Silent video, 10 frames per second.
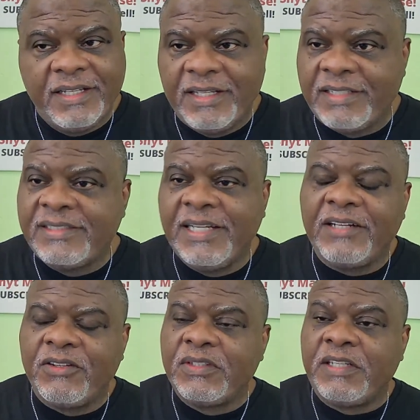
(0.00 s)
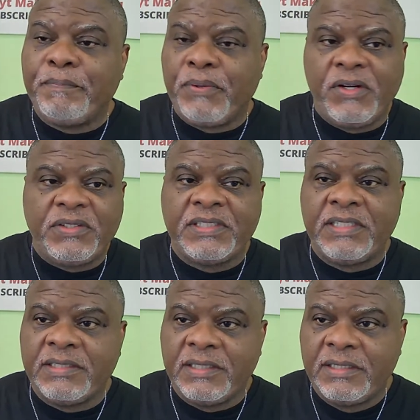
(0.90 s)
it's not only
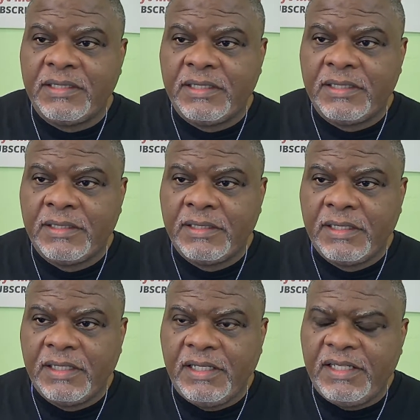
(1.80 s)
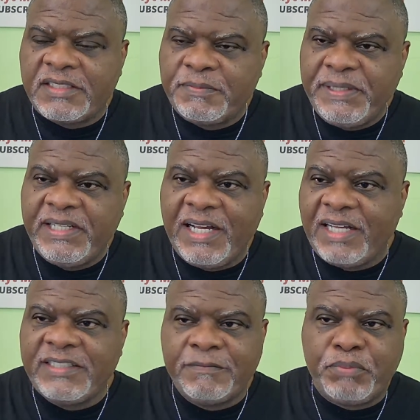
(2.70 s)
pertinent, it's
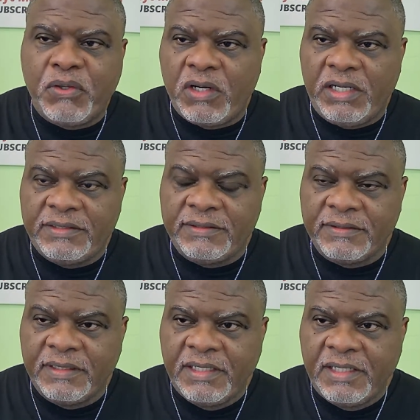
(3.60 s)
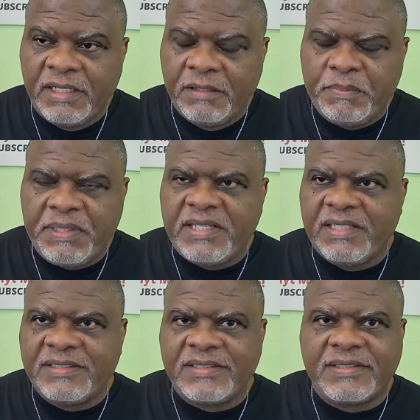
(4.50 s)
beyond important
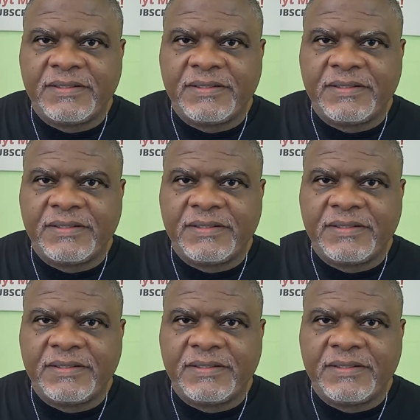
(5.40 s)
because